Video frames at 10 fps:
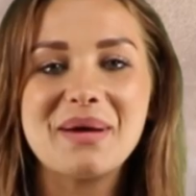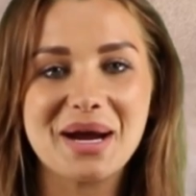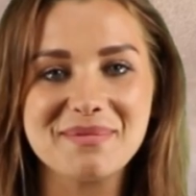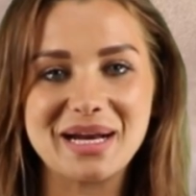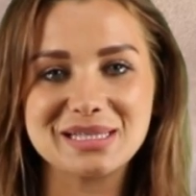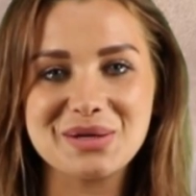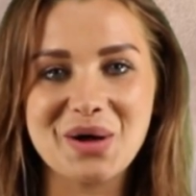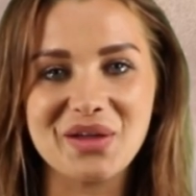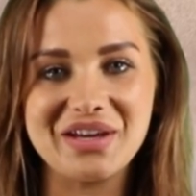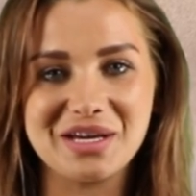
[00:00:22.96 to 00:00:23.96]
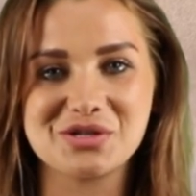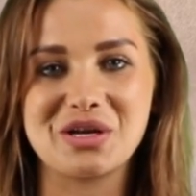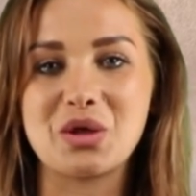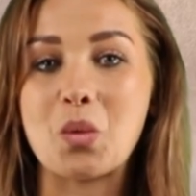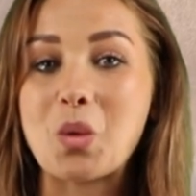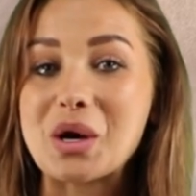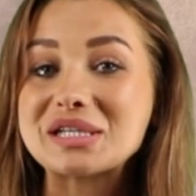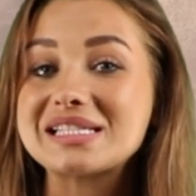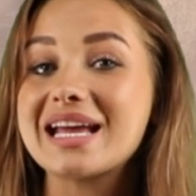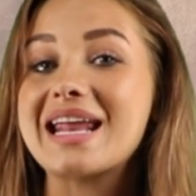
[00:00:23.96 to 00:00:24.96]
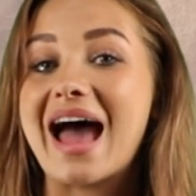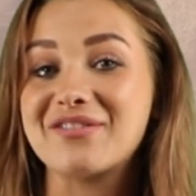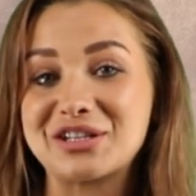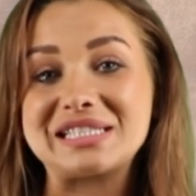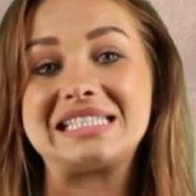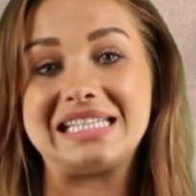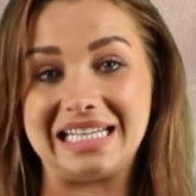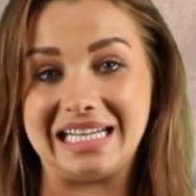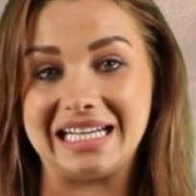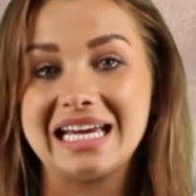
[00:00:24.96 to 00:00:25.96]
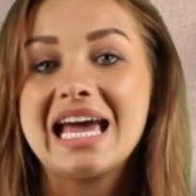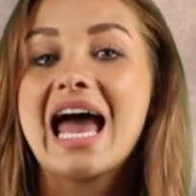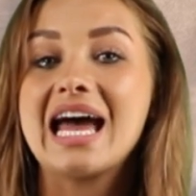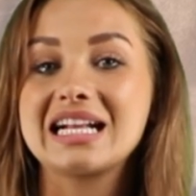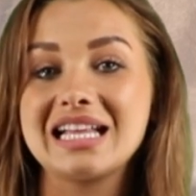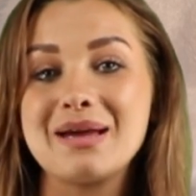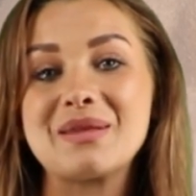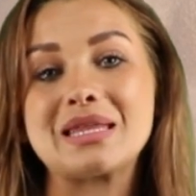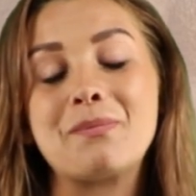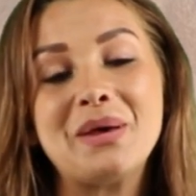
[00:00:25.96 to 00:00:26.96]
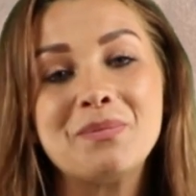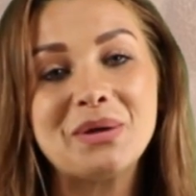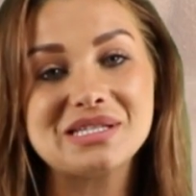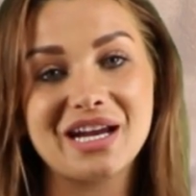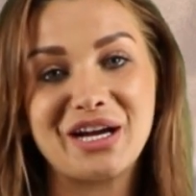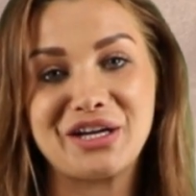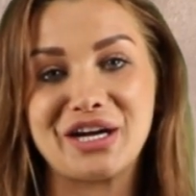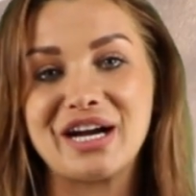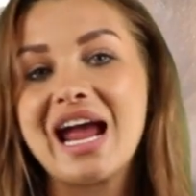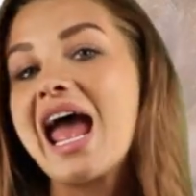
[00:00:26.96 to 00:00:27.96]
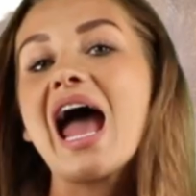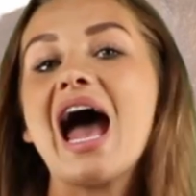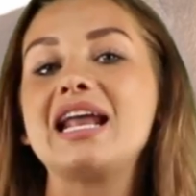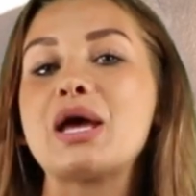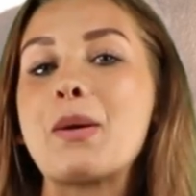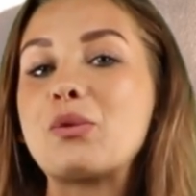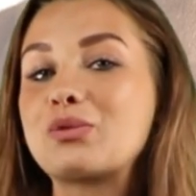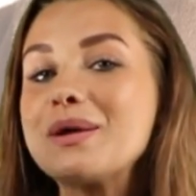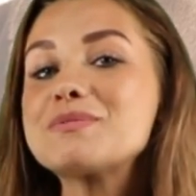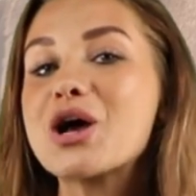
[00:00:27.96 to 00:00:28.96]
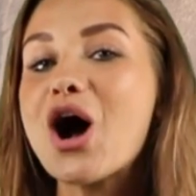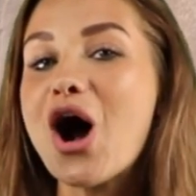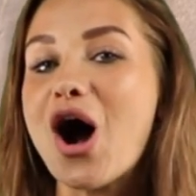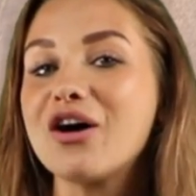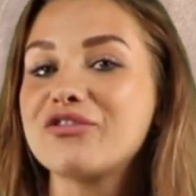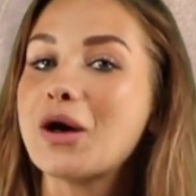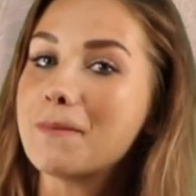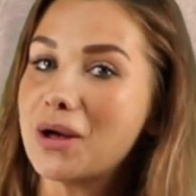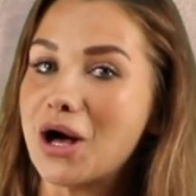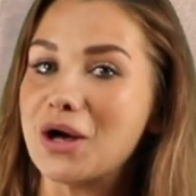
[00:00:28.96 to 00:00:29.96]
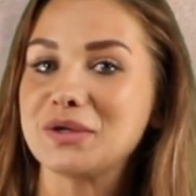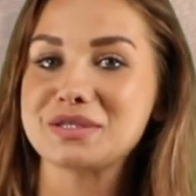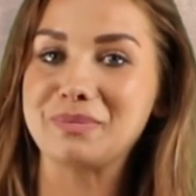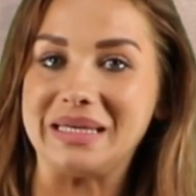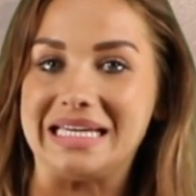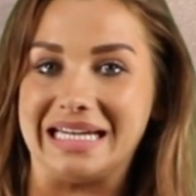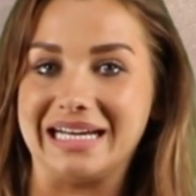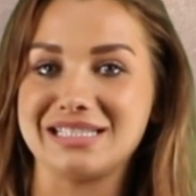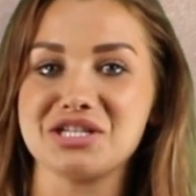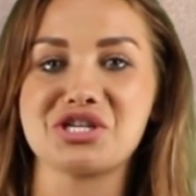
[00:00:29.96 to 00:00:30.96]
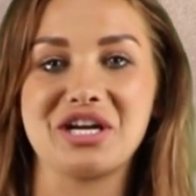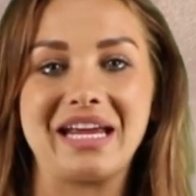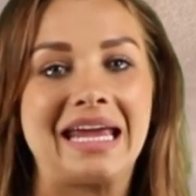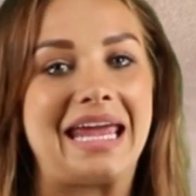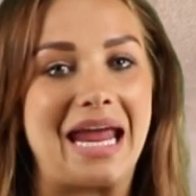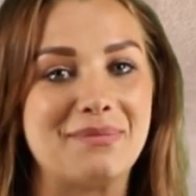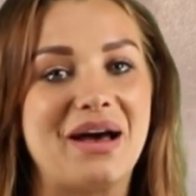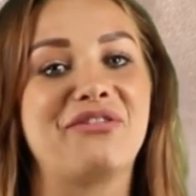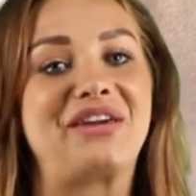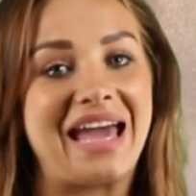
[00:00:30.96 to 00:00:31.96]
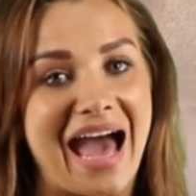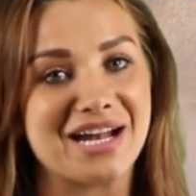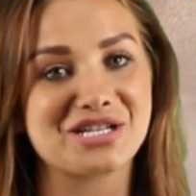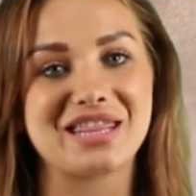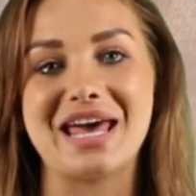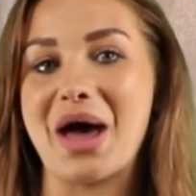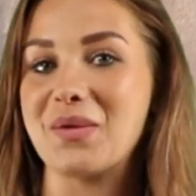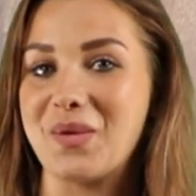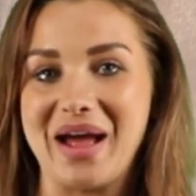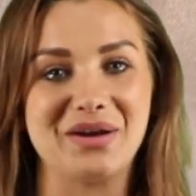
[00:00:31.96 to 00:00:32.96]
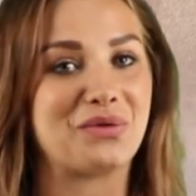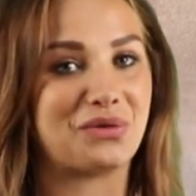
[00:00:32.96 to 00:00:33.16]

Paramedics who called the injury the worst they had ever seen had claimed that the Pitbull Terrier had ripped off Paul's penis during a game of catch that went